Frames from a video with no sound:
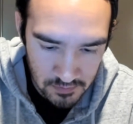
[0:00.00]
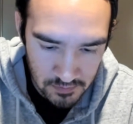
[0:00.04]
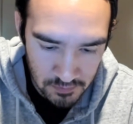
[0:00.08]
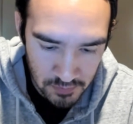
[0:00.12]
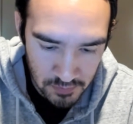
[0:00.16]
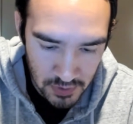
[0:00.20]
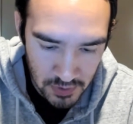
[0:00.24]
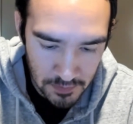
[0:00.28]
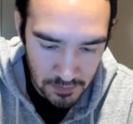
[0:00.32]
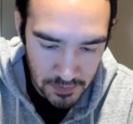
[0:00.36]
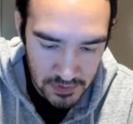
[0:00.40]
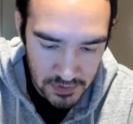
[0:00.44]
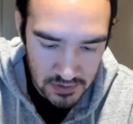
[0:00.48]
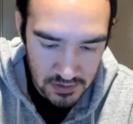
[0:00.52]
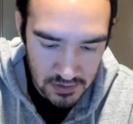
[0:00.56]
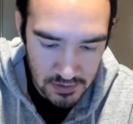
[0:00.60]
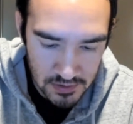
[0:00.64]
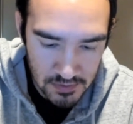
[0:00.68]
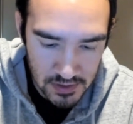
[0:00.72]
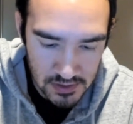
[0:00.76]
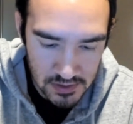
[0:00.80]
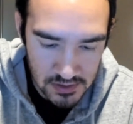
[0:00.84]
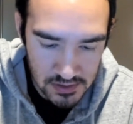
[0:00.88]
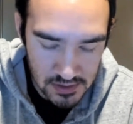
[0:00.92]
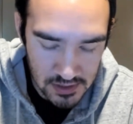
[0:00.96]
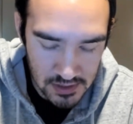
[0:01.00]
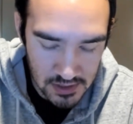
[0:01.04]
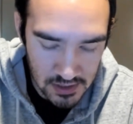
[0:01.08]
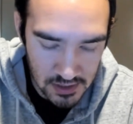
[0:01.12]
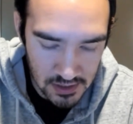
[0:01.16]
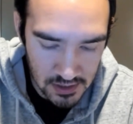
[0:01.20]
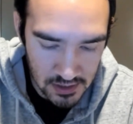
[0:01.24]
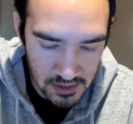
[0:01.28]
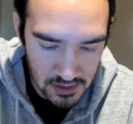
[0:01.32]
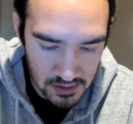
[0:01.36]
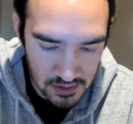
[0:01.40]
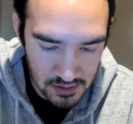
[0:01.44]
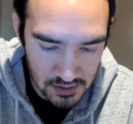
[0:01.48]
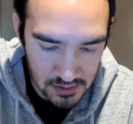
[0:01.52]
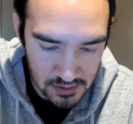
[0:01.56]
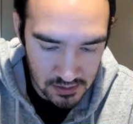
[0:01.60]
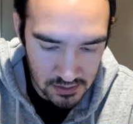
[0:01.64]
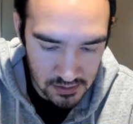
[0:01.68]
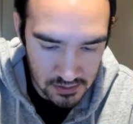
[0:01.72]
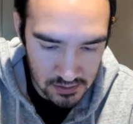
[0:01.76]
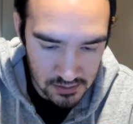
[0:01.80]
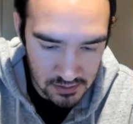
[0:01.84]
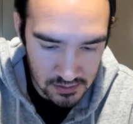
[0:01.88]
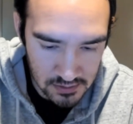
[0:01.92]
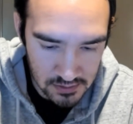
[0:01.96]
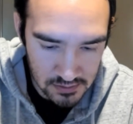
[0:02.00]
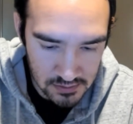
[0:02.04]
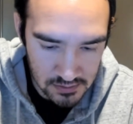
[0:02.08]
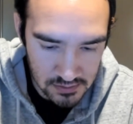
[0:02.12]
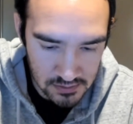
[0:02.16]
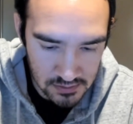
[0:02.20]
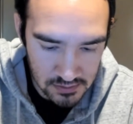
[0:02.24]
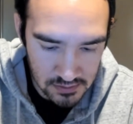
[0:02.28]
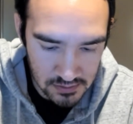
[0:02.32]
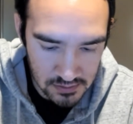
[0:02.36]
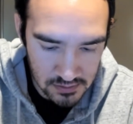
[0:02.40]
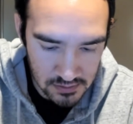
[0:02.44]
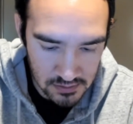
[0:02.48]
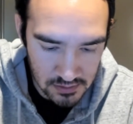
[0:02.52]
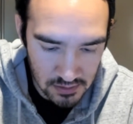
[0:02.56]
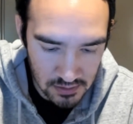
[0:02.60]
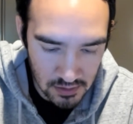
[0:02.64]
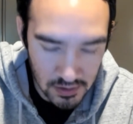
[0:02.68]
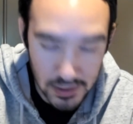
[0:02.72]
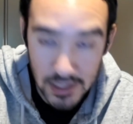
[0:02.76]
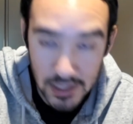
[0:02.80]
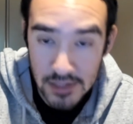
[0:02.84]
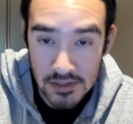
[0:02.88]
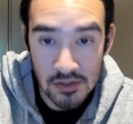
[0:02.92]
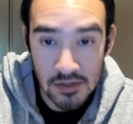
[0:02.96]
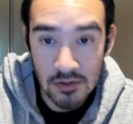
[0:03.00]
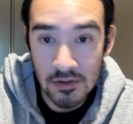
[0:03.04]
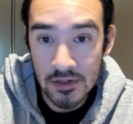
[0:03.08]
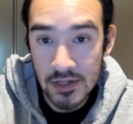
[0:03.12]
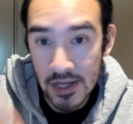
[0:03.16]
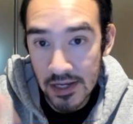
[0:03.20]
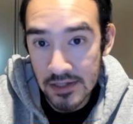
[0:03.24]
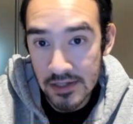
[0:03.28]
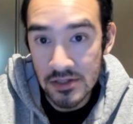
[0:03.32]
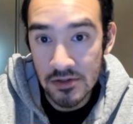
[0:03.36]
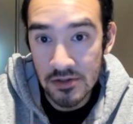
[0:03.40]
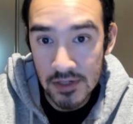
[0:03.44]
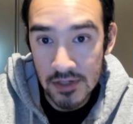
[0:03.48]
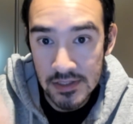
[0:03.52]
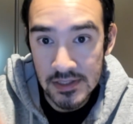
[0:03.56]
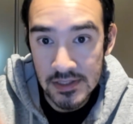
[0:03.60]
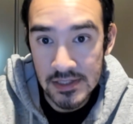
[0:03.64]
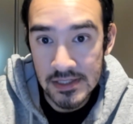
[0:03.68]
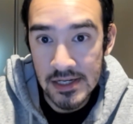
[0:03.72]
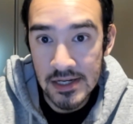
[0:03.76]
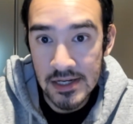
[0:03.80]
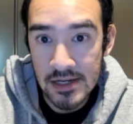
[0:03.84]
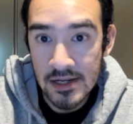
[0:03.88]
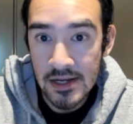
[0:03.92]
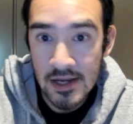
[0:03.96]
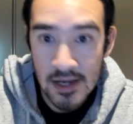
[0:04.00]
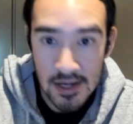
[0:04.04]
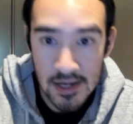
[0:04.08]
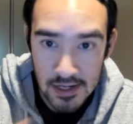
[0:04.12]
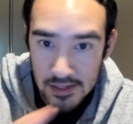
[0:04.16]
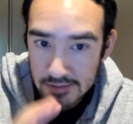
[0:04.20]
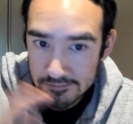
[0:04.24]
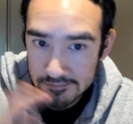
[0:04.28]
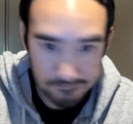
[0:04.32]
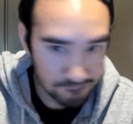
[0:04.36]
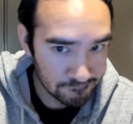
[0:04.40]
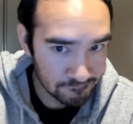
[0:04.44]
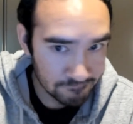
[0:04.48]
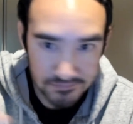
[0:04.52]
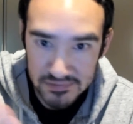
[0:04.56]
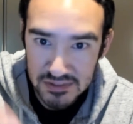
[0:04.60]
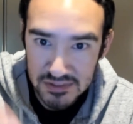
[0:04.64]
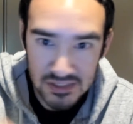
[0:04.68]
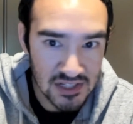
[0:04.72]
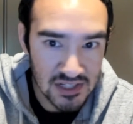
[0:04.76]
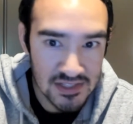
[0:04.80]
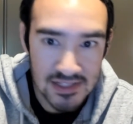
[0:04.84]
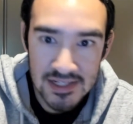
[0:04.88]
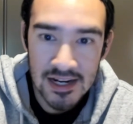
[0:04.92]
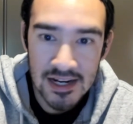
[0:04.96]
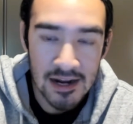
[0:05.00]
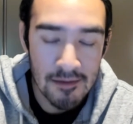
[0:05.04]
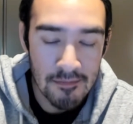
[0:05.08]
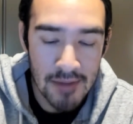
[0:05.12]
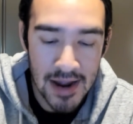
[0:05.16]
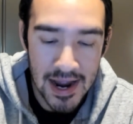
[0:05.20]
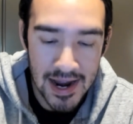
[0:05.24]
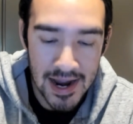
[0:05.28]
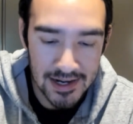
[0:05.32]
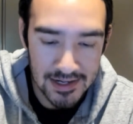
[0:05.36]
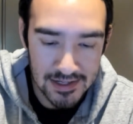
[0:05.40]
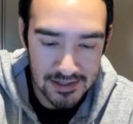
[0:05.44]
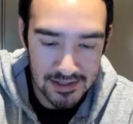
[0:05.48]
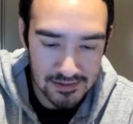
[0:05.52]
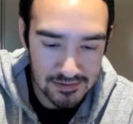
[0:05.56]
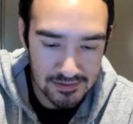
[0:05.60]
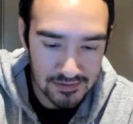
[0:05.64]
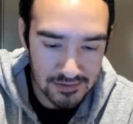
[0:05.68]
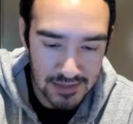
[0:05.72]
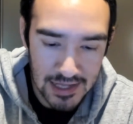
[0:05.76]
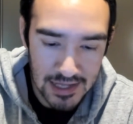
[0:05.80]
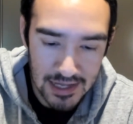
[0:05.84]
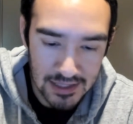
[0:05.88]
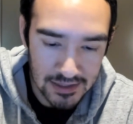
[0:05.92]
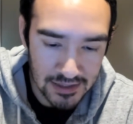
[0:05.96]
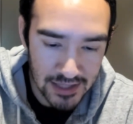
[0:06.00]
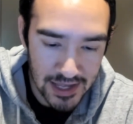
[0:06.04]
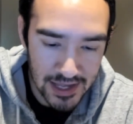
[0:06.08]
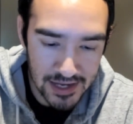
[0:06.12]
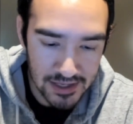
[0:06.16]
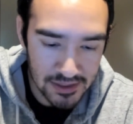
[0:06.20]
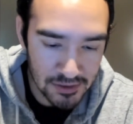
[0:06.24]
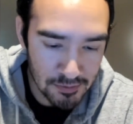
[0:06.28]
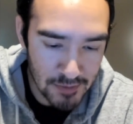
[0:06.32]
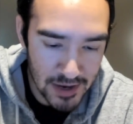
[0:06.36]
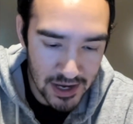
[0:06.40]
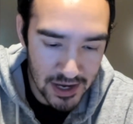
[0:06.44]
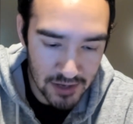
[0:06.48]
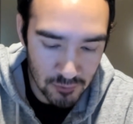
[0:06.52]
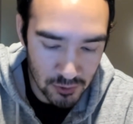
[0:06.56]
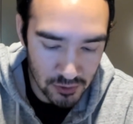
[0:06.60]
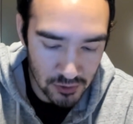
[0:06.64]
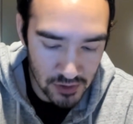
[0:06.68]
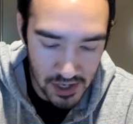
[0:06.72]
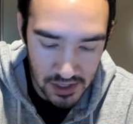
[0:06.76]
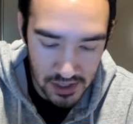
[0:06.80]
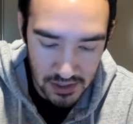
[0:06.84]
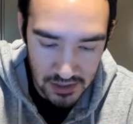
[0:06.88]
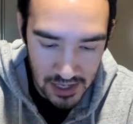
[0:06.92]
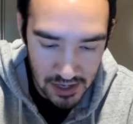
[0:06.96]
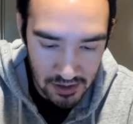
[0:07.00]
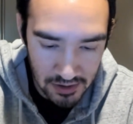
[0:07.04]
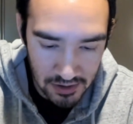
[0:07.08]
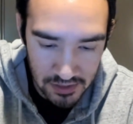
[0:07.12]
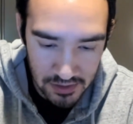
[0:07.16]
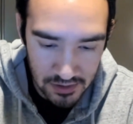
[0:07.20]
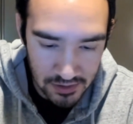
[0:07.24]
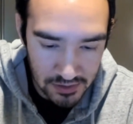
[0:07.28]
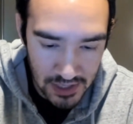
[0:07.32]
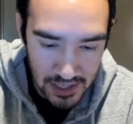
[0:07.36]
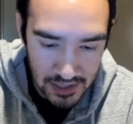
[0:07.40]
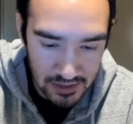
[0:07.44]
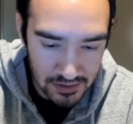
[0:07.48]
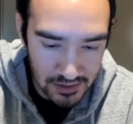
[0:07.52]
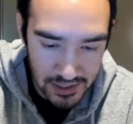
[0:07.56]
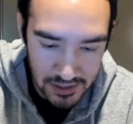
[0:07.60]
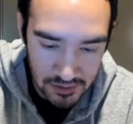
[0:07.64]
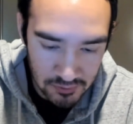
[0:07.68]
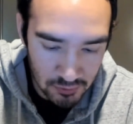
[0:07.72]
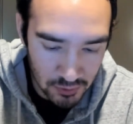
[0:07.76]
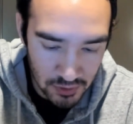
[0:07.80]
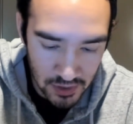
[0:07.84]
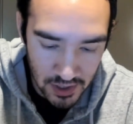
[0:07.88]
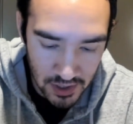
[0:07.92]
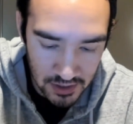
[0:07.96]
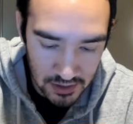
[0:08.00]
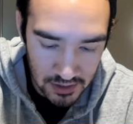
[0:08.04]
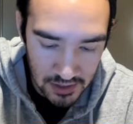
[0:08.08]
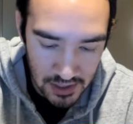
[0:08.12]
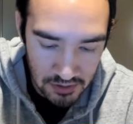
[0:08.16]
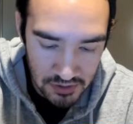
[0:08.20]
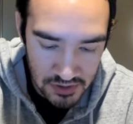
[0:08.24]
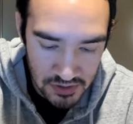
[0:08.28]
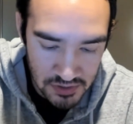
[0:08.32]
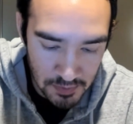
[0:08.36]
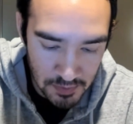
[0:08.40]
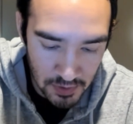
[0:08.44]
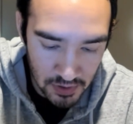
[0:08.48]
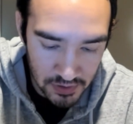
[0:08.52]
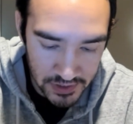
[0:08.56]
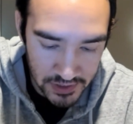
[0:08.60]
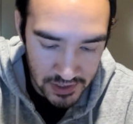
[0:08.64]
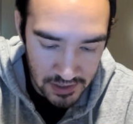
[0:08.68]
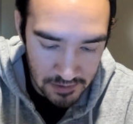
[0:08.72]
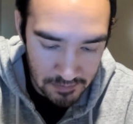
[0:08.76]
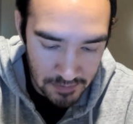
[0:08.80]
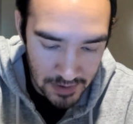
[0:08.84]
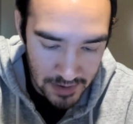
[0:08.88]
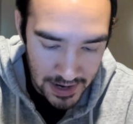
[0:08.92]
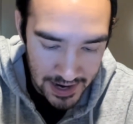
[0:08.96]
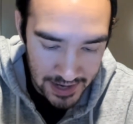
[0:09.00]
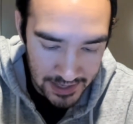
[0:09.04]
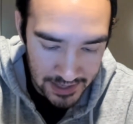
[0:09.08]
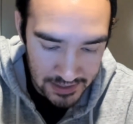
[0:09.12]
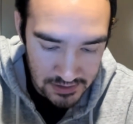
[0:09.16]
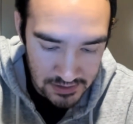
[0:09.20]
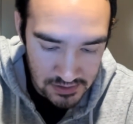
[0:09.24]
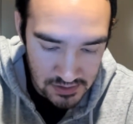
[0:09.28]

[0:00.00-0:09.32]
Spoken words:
Purposely missing. Okay, so as you can see, doesn't come back. That length, man, will not allow this ball to get back.